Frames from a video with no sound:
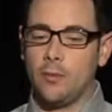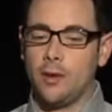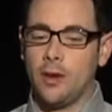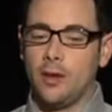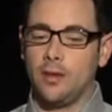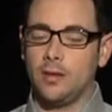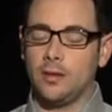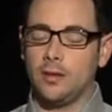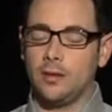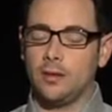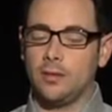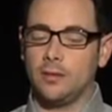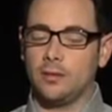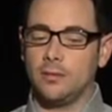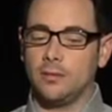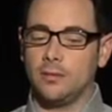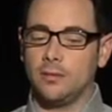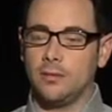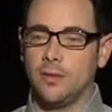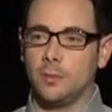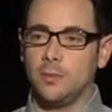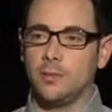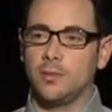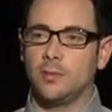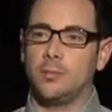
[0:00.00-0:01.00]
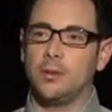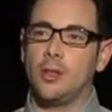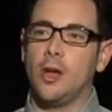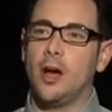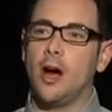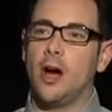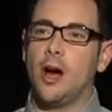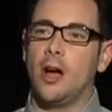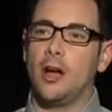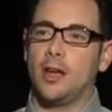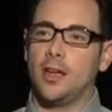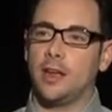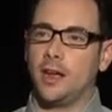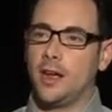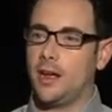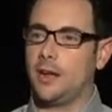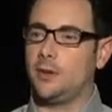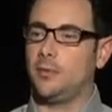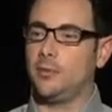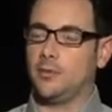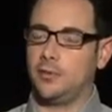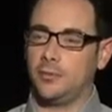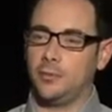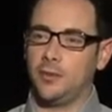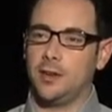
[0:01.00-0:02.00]
went on the film's blog, and I
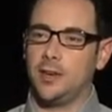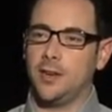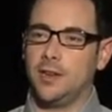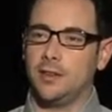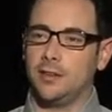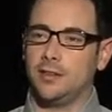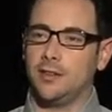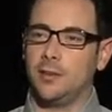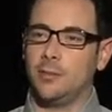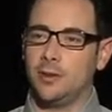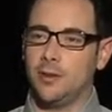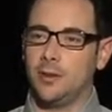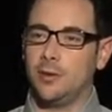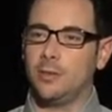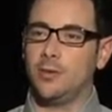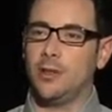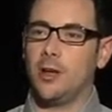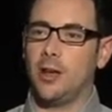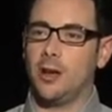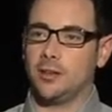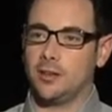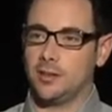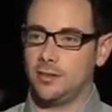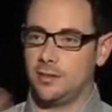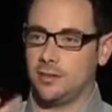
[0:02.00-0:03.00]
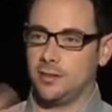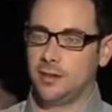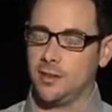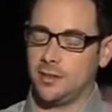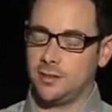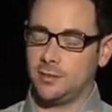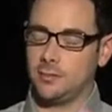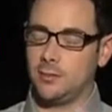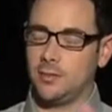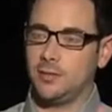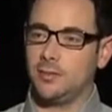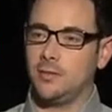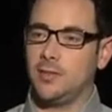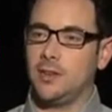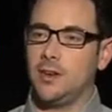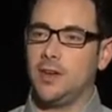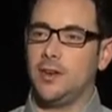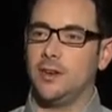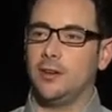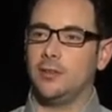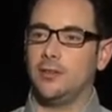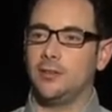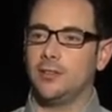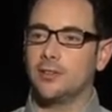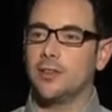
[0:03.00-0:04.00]
was reading some of your blogs and saw some of the
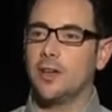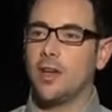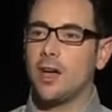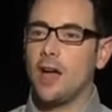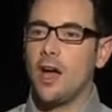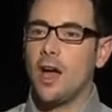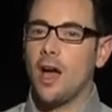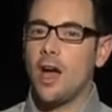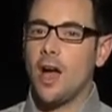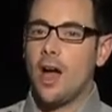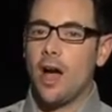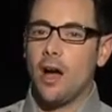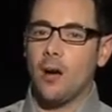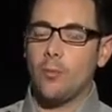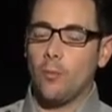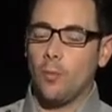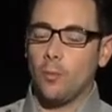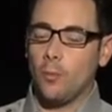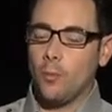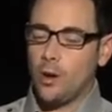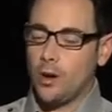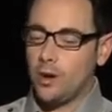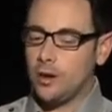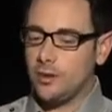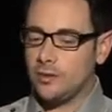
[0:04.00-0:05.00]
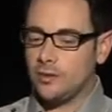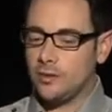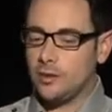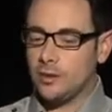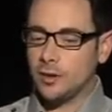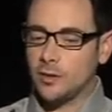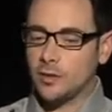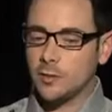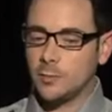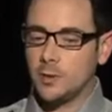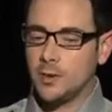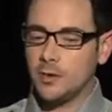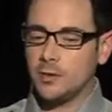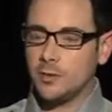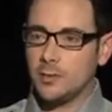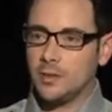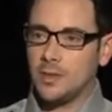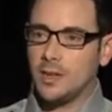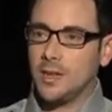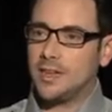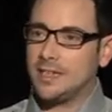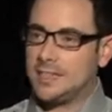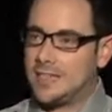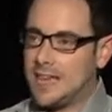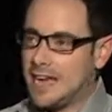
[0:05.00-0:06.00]
videos. What has your experience been
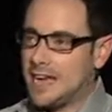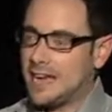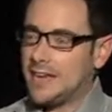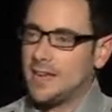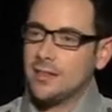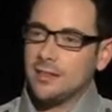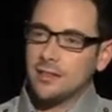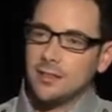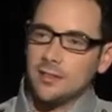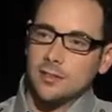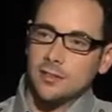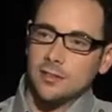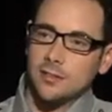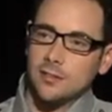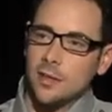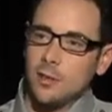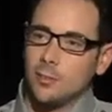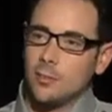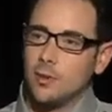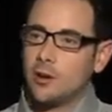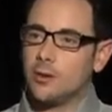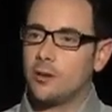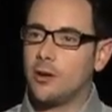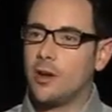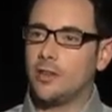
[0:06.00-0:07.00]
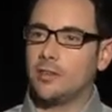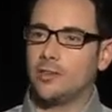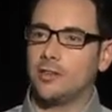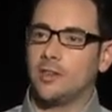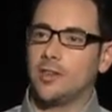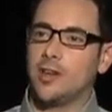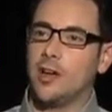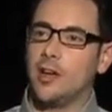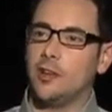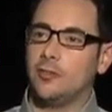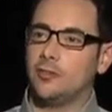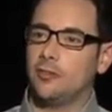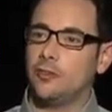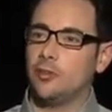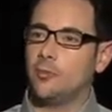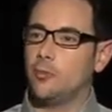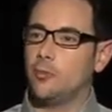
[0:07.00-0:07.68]
like taking this film across the country?